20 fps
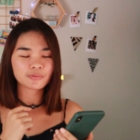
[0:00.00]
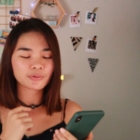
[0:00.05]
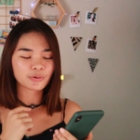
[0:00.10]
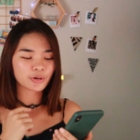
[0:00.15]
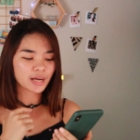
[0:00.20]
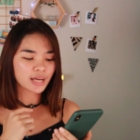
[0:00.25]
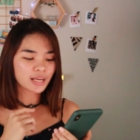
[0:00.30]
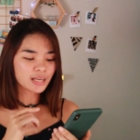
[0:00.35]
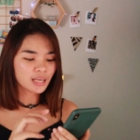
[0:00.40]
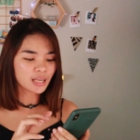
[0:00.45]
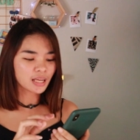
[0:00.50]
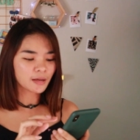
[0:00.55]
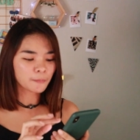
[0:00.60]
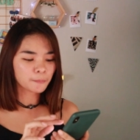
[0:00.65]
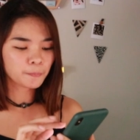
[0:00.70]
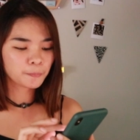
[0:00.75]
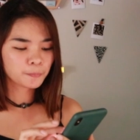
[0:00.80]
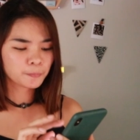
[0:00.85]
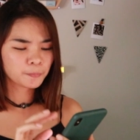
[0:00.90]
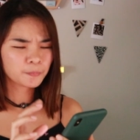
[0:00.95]
for editing.
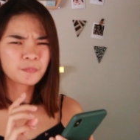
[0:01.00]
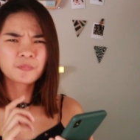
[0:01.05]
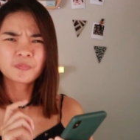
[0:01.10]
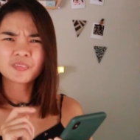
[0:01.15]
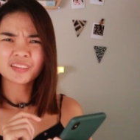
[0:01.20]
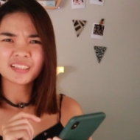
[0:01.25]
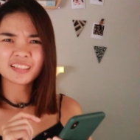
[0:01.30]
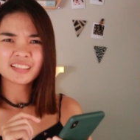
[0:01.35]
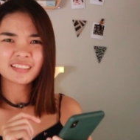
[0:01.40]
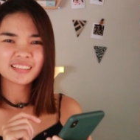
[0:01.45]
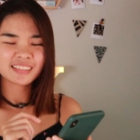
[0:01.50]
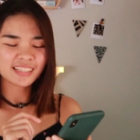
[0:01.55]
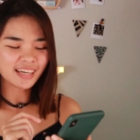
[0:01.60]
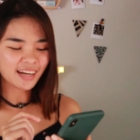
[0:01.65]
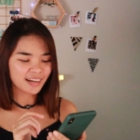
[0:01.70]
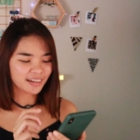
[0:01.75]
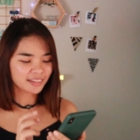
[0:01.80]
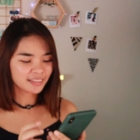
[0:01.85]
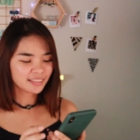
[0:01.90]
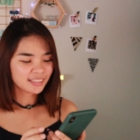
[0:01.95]

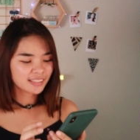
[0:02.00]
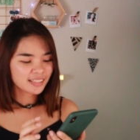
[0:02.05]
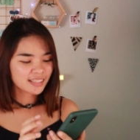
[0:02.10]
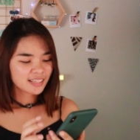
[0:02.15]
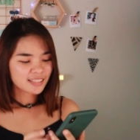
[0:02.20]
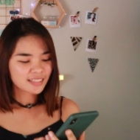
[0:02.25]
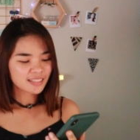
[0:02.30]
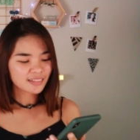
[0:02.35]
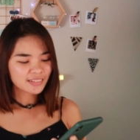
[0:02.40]
Yeah.